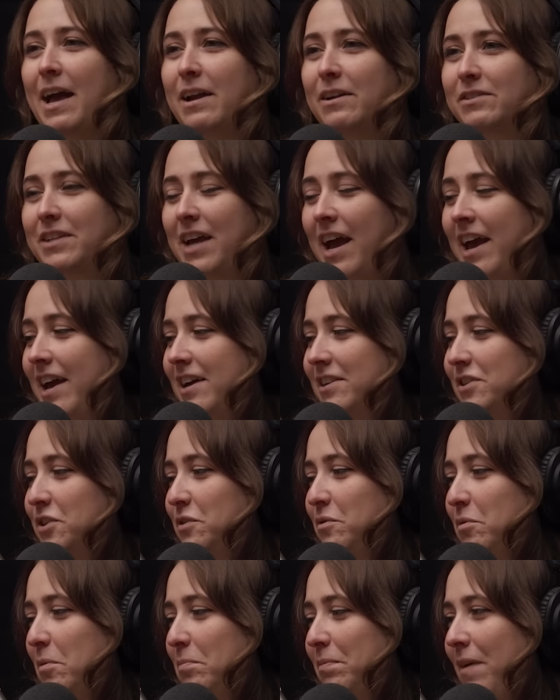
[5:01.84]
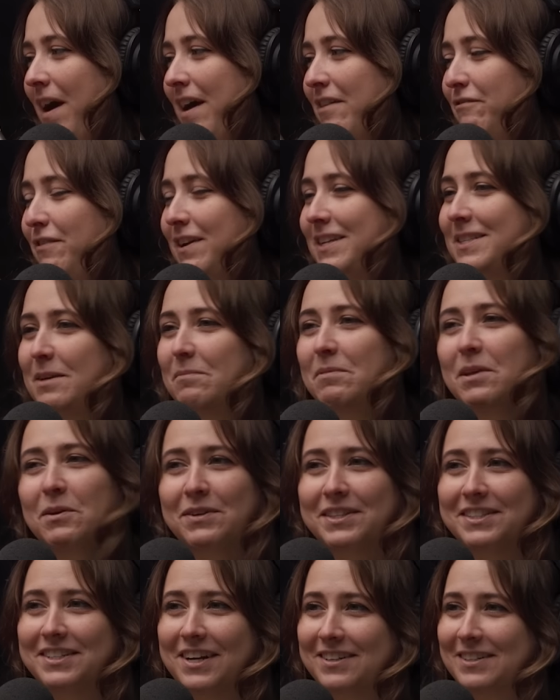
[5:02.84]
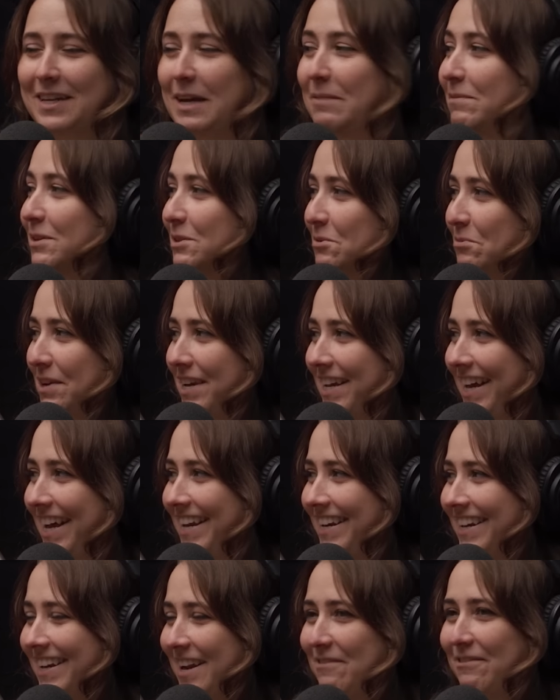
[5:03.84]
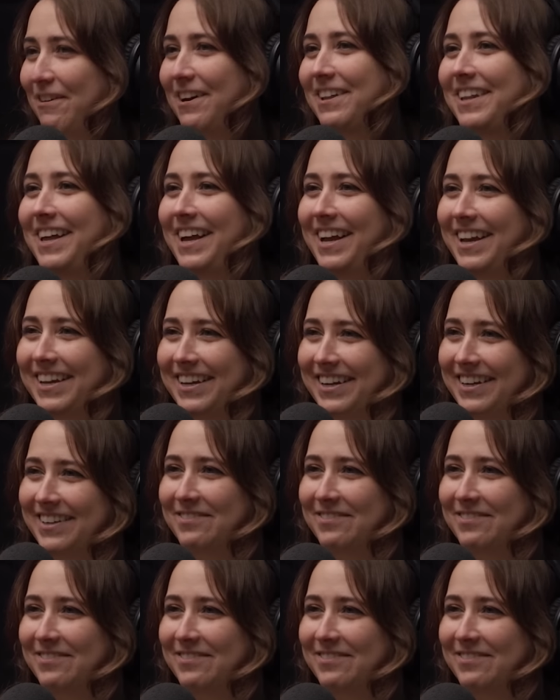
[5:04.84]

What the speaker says: I also I fixed something with duct tape this weekend, and I felt like